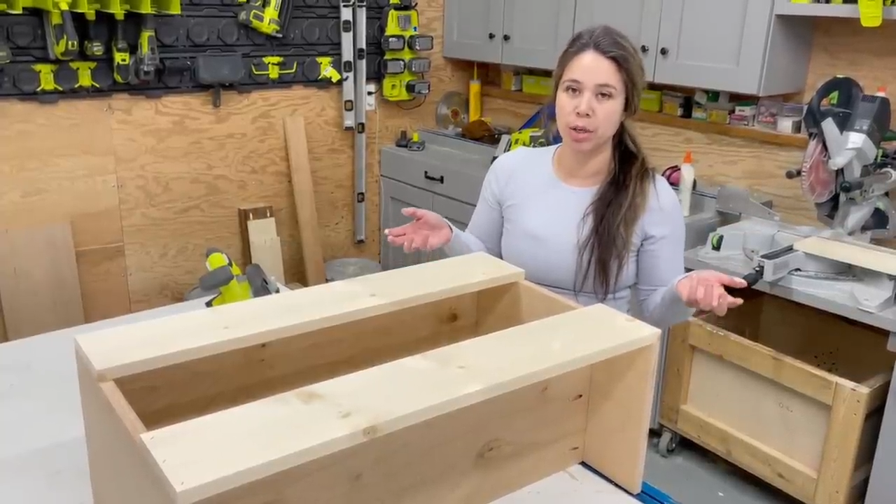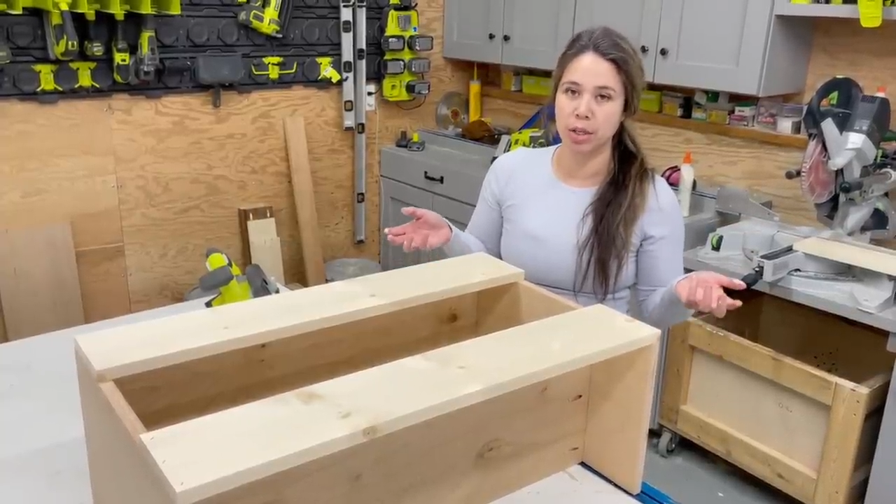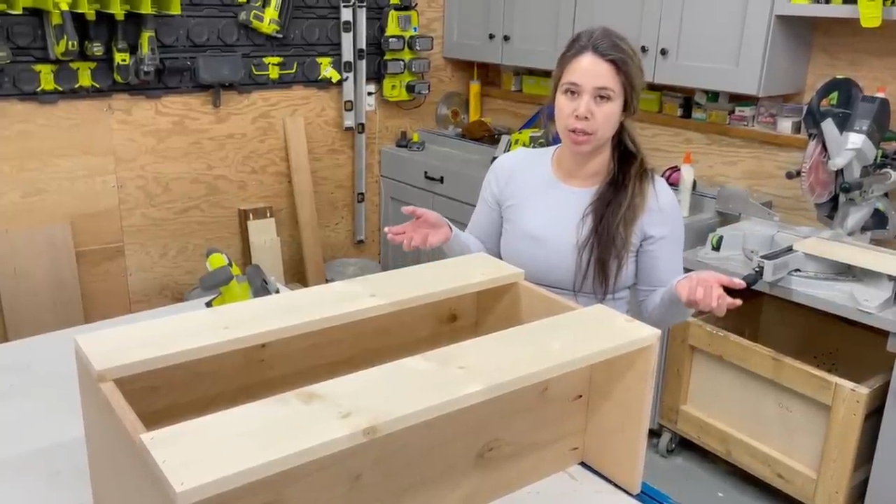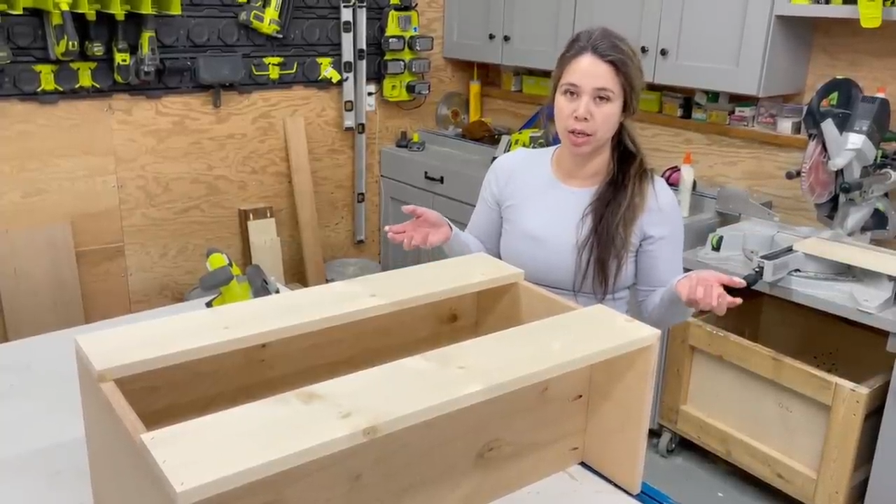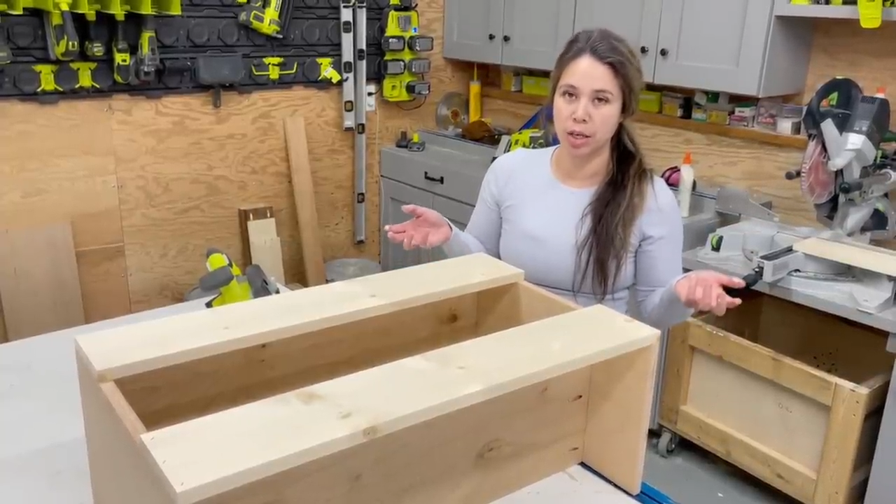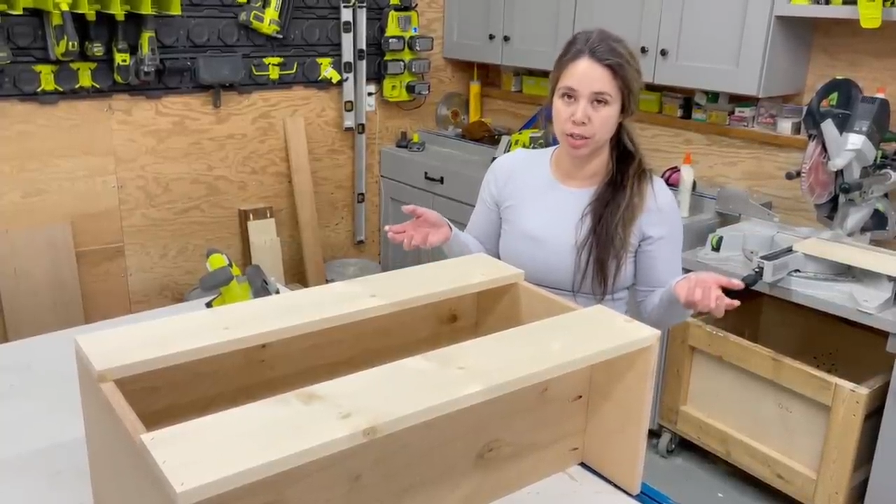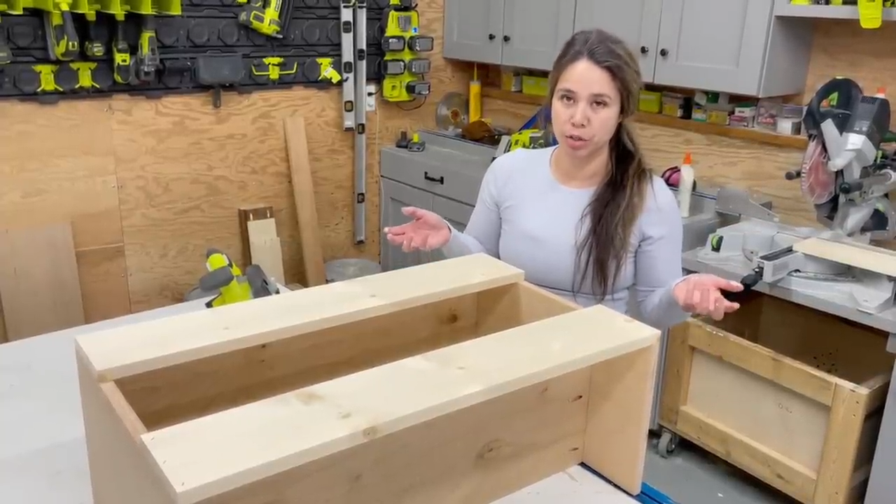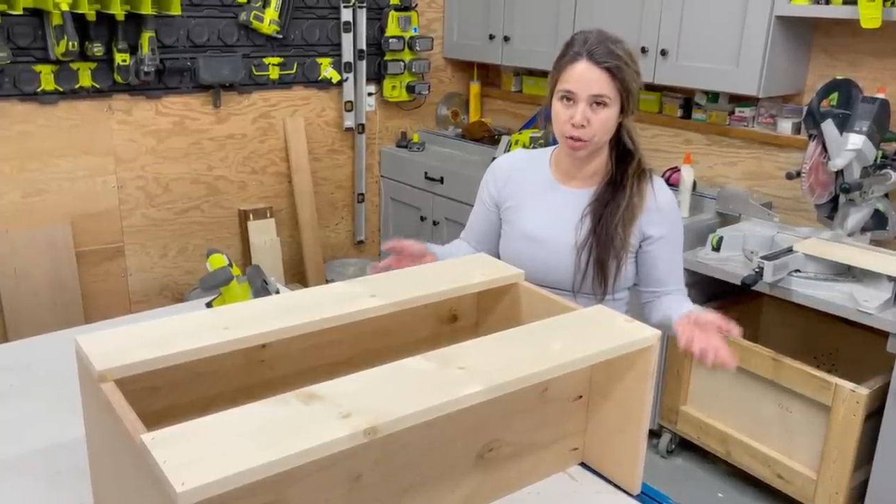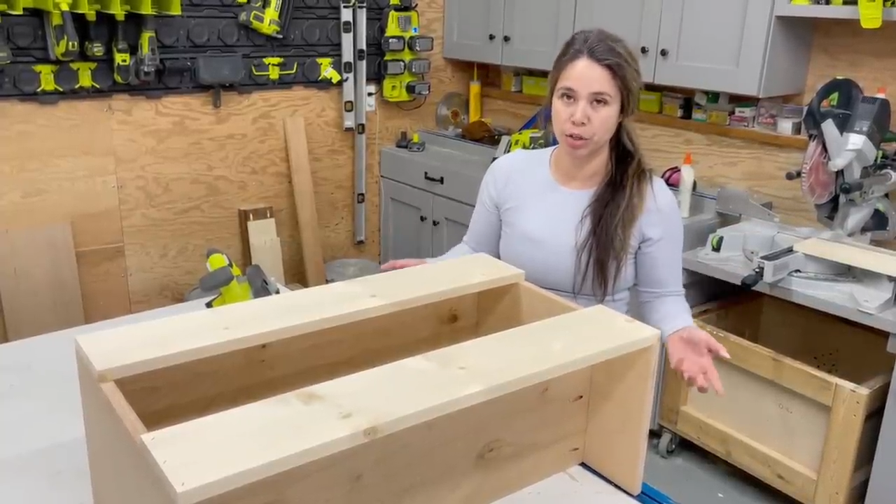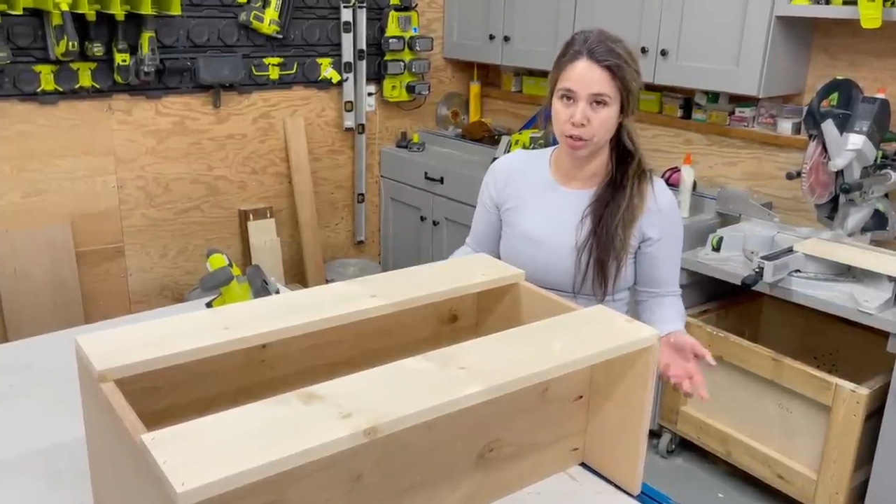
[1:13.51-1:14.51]
with a
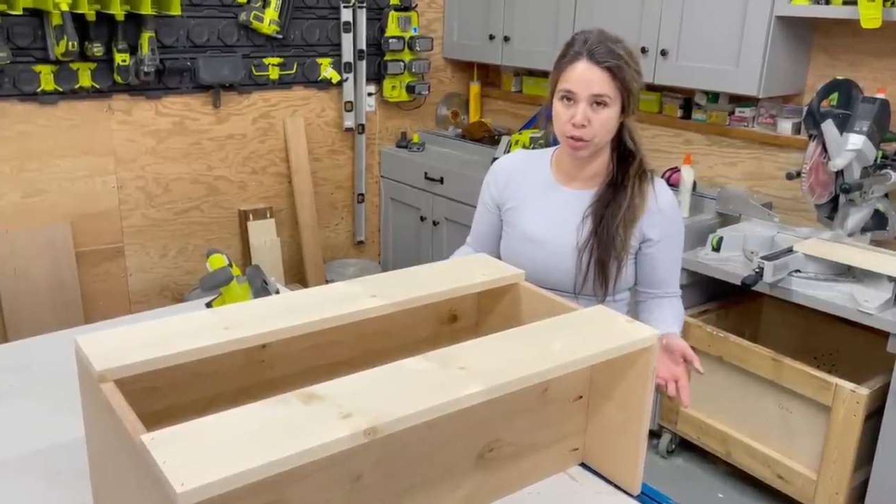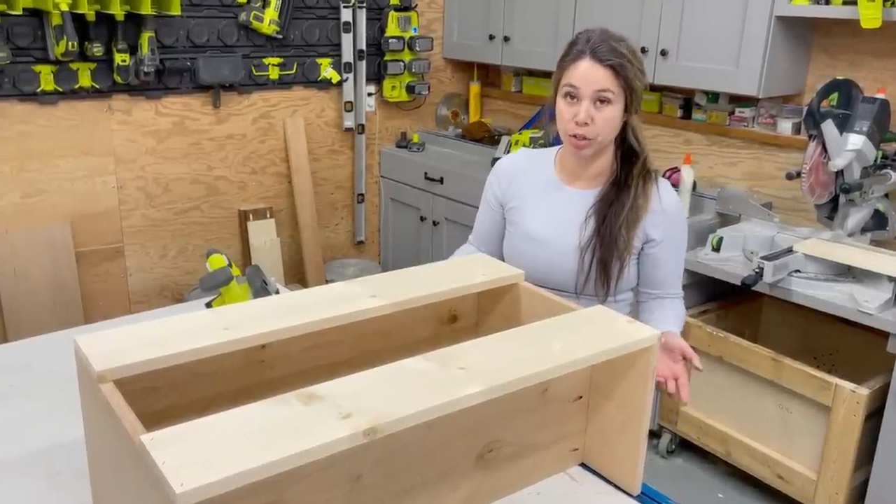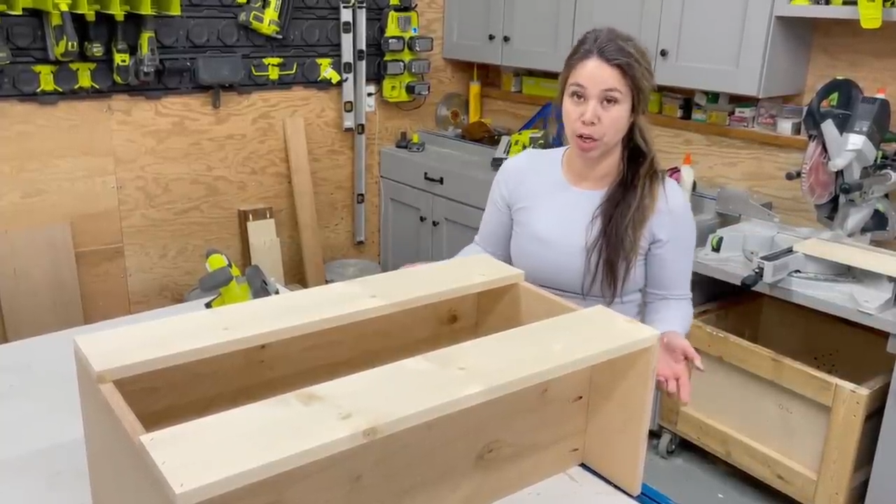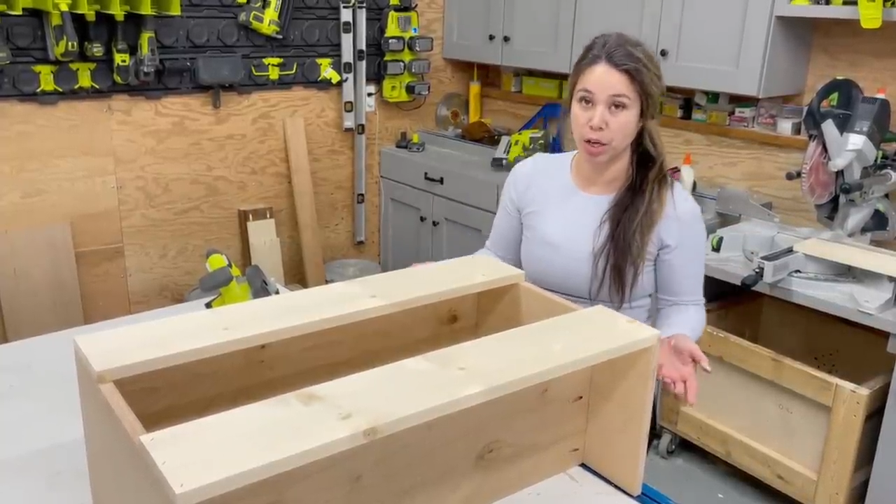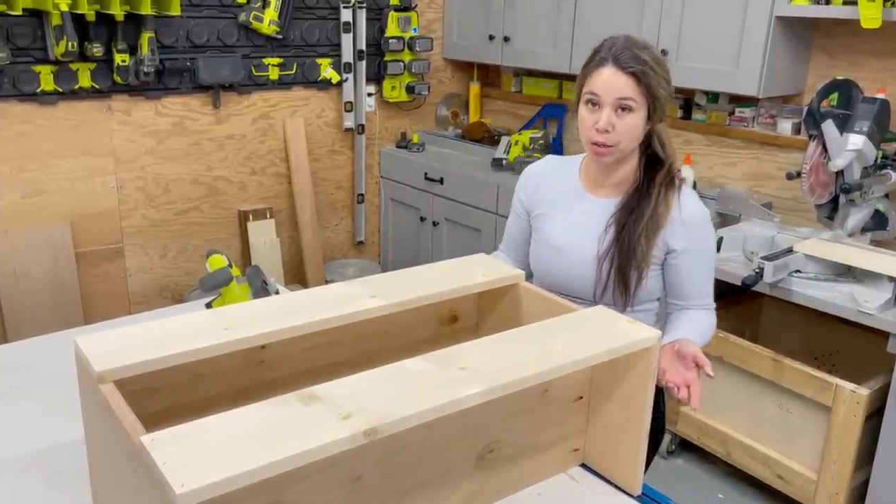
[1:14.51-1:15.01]
circular saw.